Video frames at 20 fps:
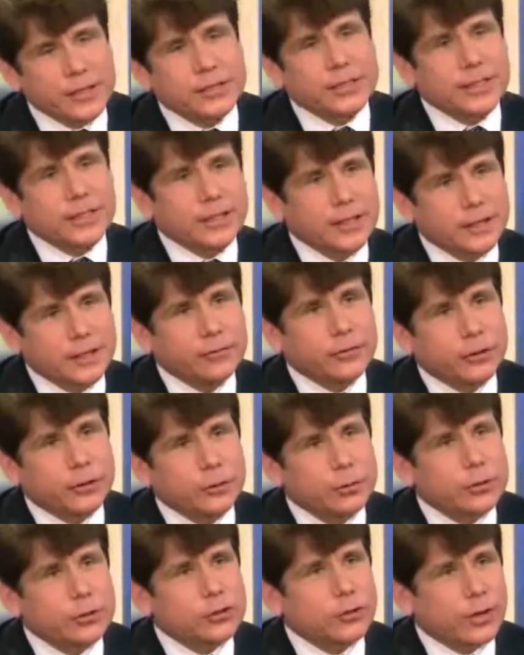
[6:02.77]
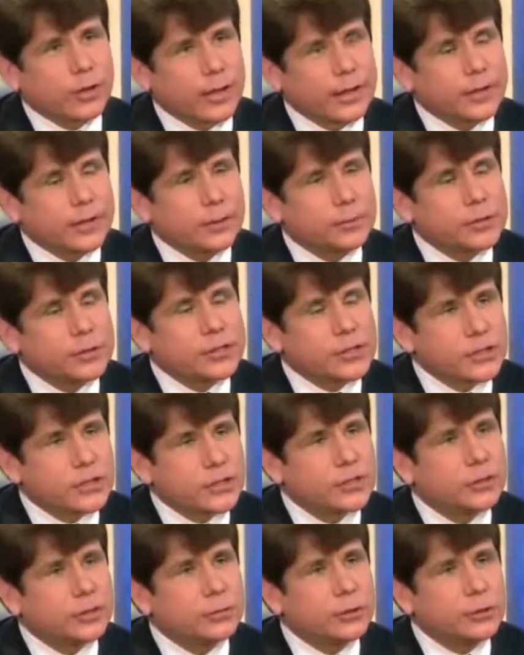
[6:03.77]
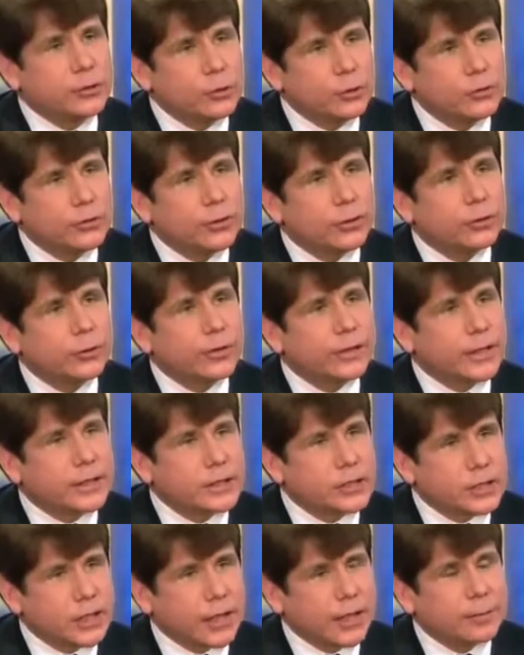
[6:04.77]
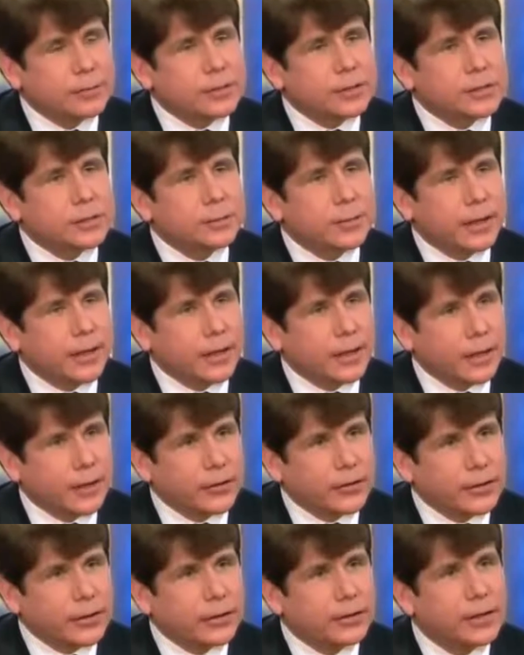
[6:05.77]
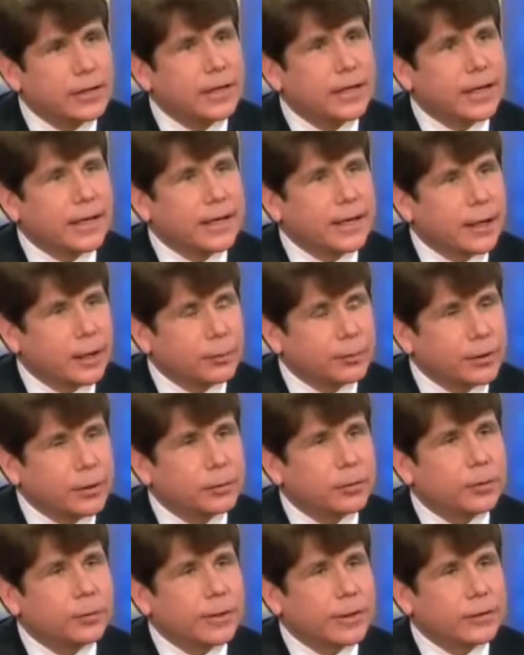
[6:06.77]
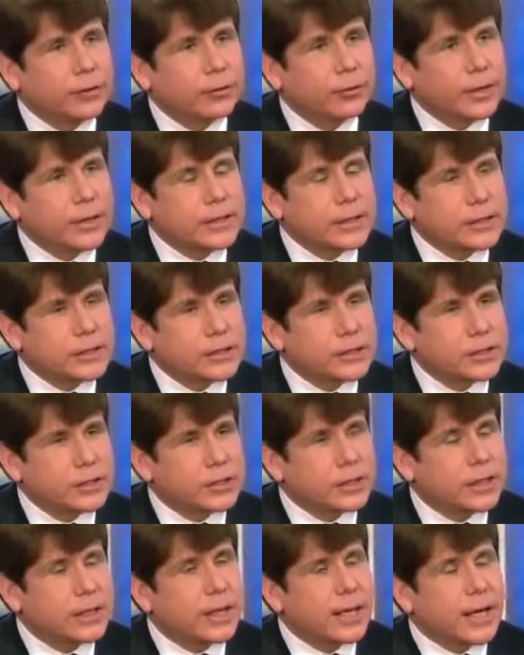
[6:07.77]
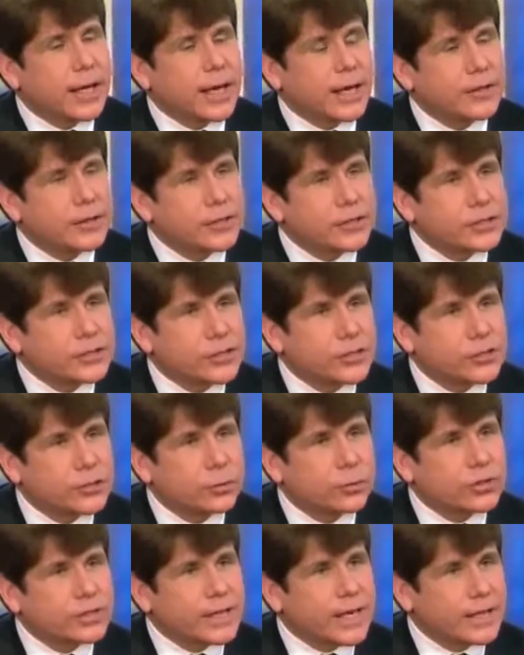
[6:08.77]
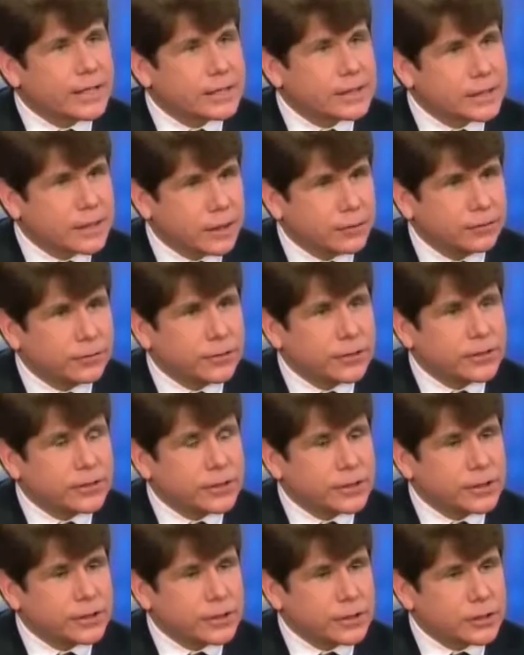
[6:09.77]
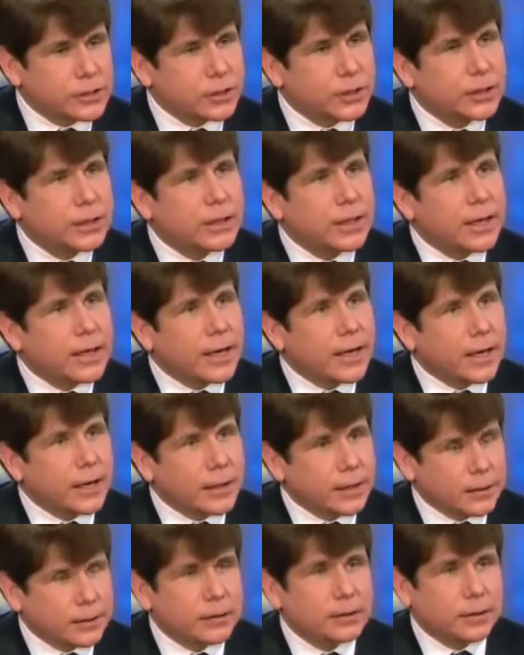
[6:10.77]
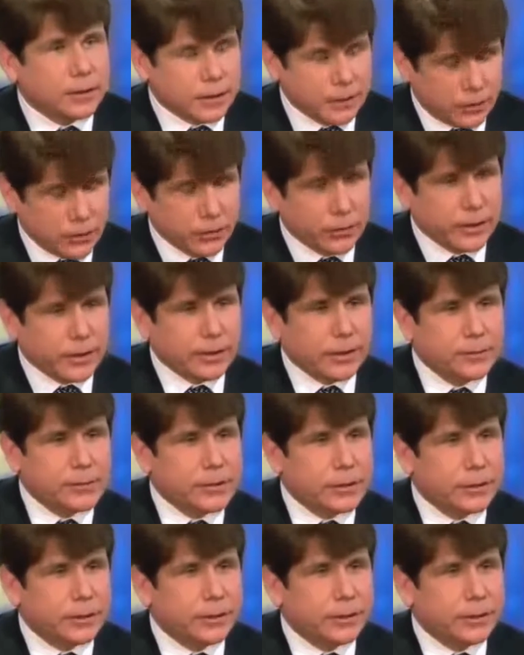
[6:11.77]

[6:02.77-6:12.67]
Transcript: see a governor who is trying to position and maneuver to create jobs, expand health care, and help people and make the right decision. And the decision was a selfless decision. Go ahead, I'm sorry.